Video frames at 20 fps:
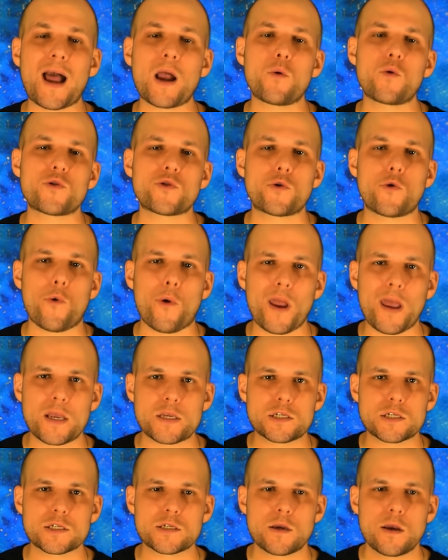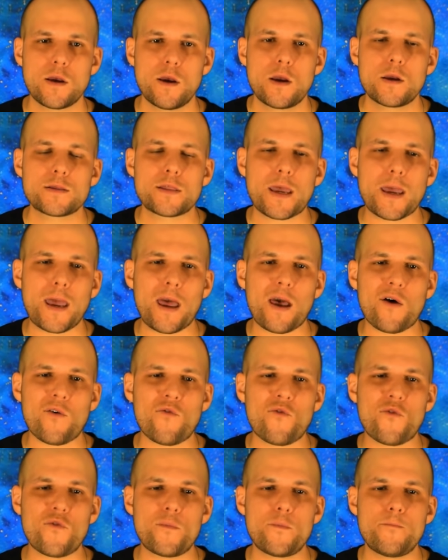with grace. They have
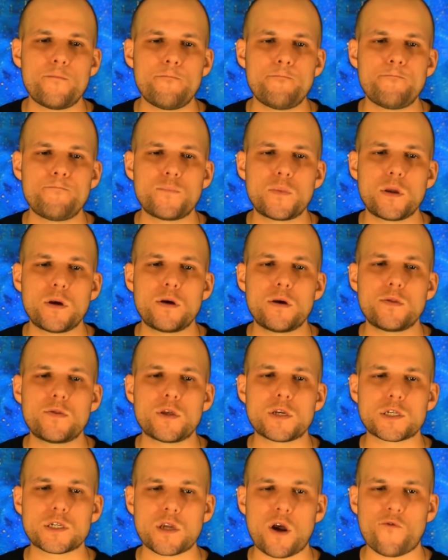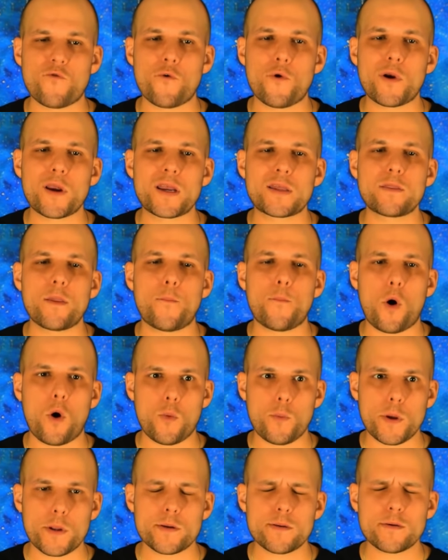the suffering in the
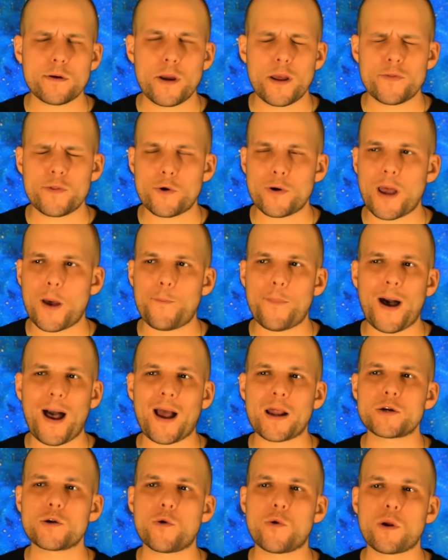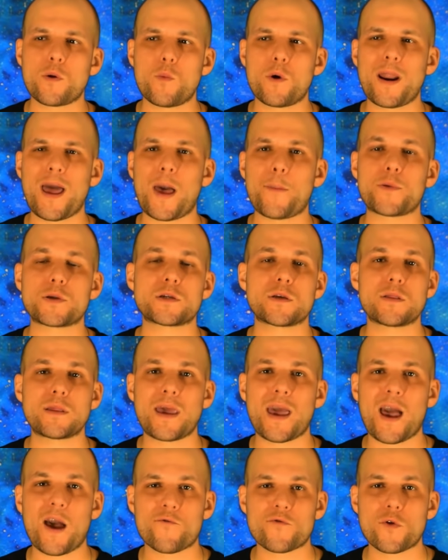moment and they're not pondering what happens in the
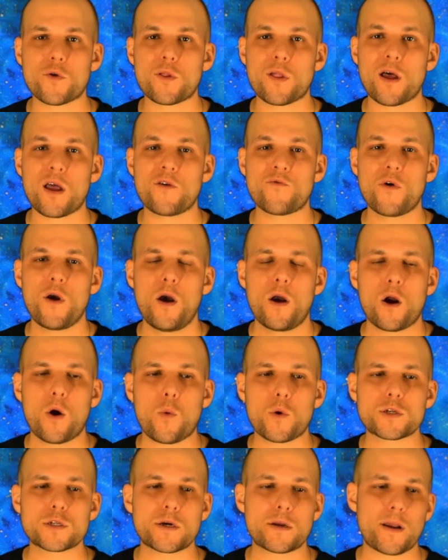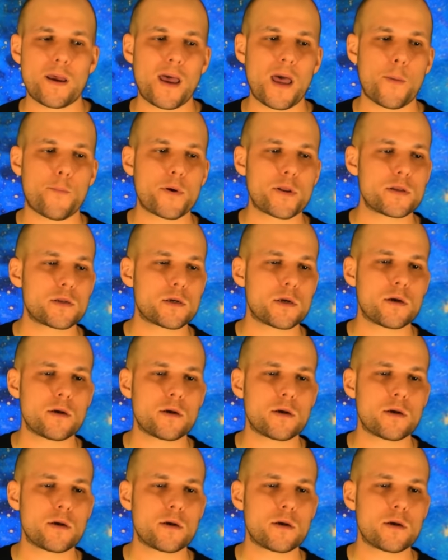afterlife or what's going to happen to